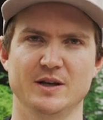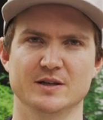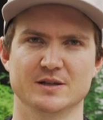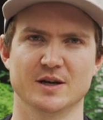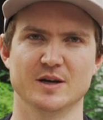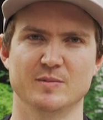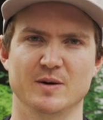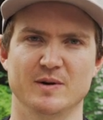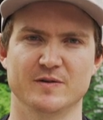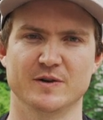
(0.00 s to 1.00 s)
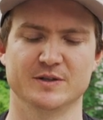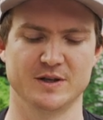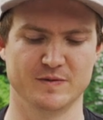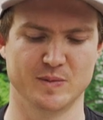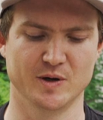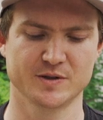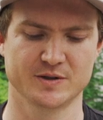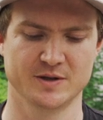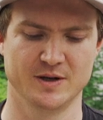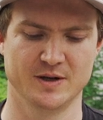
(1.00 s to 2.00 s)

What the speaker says: years ago by my first ever boss,